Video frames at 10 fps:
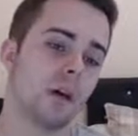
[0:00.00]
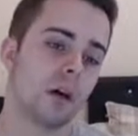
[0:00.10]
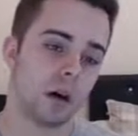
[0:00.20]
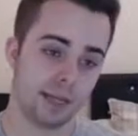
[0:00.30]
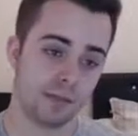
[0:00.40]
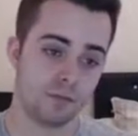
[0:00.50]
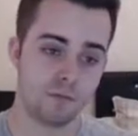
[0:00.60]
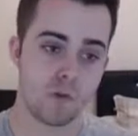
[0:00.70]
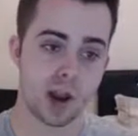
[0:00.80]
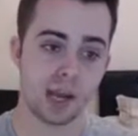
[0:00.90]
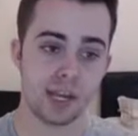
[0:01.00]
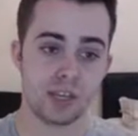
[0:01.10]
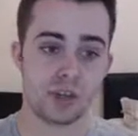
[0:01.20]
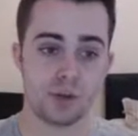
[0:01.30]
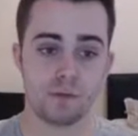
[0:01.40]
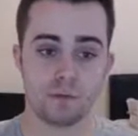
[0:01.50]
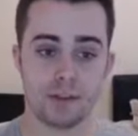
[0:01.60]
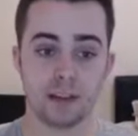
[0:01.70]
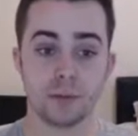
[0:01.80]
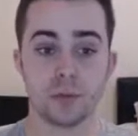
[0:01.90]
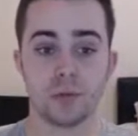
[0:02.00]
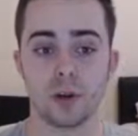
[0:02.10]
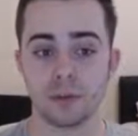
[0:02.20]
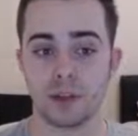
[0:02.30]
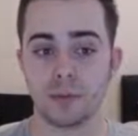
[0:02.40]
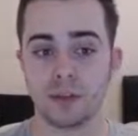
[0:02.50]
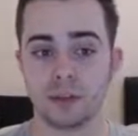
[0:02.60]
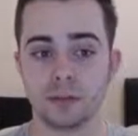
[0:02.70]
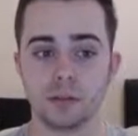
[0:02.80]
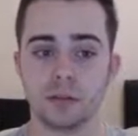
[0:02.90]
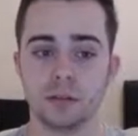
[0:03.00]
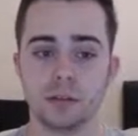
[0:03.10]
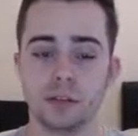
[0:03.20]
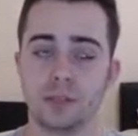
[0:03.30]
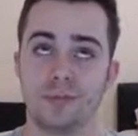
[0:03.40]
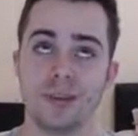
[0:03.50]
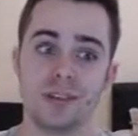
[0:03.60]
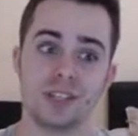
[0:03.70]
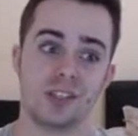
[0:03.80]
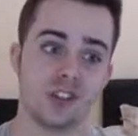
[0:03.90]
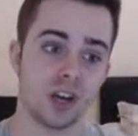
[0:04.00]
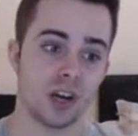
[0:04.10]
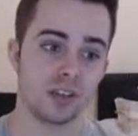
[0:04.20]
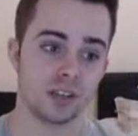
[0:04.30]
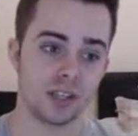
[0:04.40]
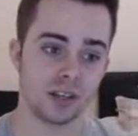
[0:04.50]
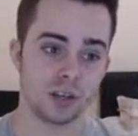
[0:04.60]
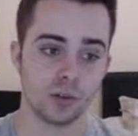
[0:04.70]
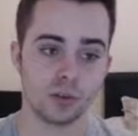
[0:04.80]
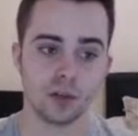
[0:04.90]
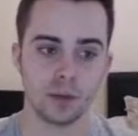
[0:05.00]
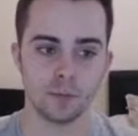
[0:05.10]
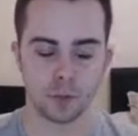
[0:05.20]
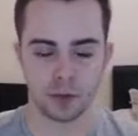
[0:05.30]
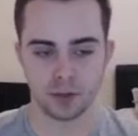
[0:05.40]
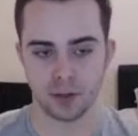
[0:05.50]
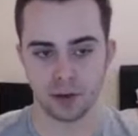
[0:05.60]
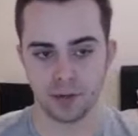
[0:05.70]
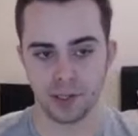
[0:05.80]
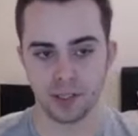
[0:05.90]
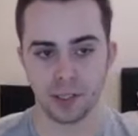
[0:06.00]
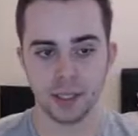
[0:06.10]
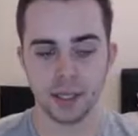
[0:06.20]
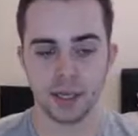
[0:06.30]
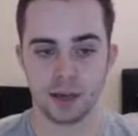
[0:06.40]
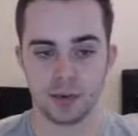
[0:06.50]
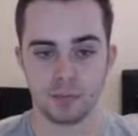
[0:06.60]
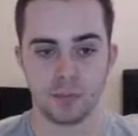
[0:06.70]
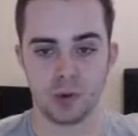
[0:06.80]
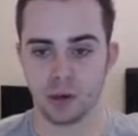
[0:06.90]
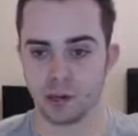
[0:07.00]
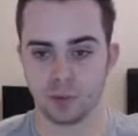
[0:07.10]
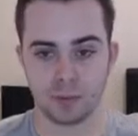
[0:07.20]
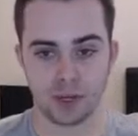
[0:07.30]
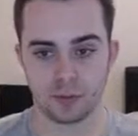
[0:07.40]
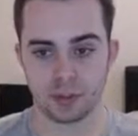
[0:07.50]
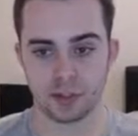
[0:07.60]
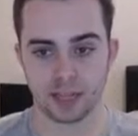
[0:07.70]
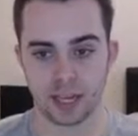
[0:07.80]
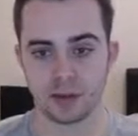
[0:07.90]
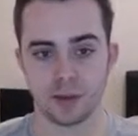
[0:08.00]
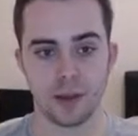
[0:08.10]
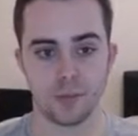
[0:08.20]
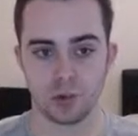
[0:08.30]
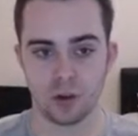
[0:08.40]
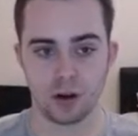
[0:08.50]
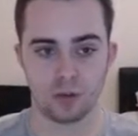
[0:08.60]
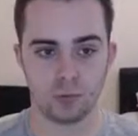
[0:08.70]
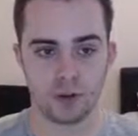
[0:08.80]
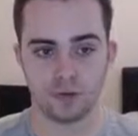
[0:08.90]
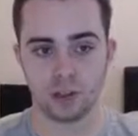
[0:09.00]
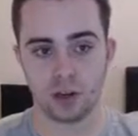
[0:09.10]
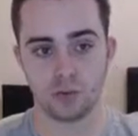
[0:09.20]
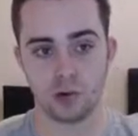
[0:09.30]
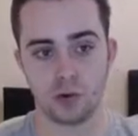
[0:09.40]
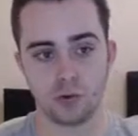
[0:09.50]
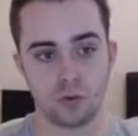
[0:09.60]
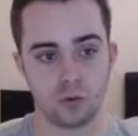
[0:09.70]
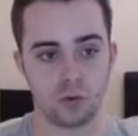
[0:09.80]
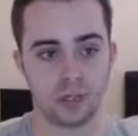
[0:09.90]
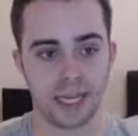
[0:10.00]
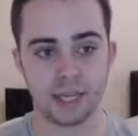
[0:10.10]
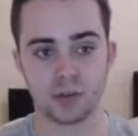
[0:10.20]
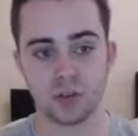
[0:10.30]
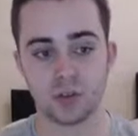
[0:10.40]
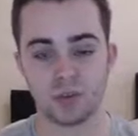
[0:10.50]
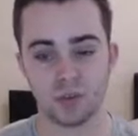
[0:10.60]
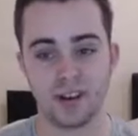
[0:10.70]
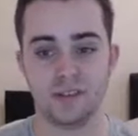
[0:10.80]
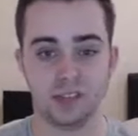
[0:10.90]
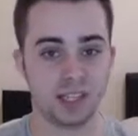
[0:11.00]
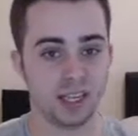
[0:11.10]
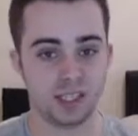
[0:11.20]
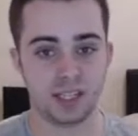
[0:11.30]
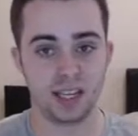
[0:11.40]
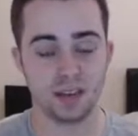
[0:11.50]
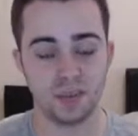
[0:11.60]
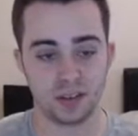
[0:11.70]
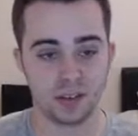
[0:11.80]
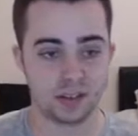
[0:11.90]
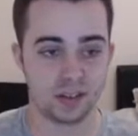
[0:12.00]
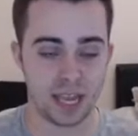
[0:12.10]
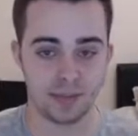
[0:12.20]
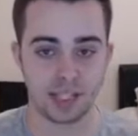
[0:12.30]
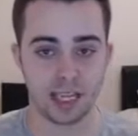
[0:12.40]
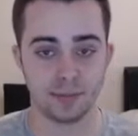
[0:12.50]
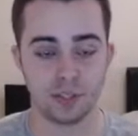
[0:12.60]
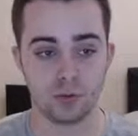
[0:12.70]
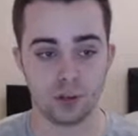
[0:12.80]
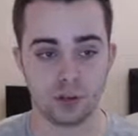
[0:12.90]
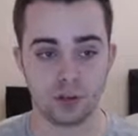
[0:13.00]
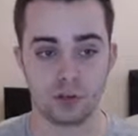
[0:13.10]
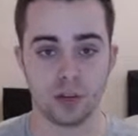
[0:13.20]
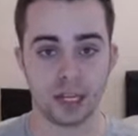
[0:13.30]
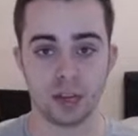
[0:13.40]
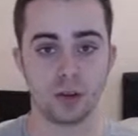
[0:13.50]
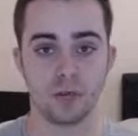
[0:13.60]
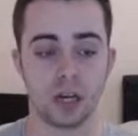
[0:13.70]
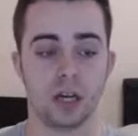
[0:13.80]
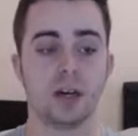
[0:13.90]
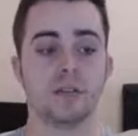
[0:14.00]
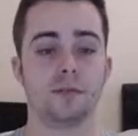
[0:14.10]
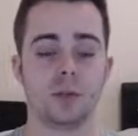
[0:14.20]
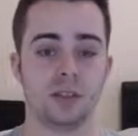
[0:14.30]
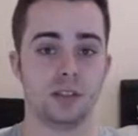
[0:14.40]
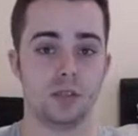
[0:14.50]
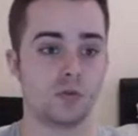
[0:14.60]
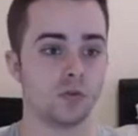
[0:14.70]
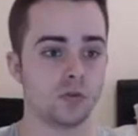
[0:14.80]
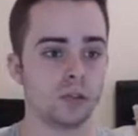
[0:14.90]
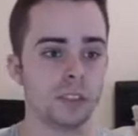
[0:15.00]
I really don't think Mawile's coming. There is a chance it could come for Altaria, um, but I would be able to take on that Mawile with Slowbro or Landorus or even Celesteela because Heavy Slam's still going to do like over half because it's neutral.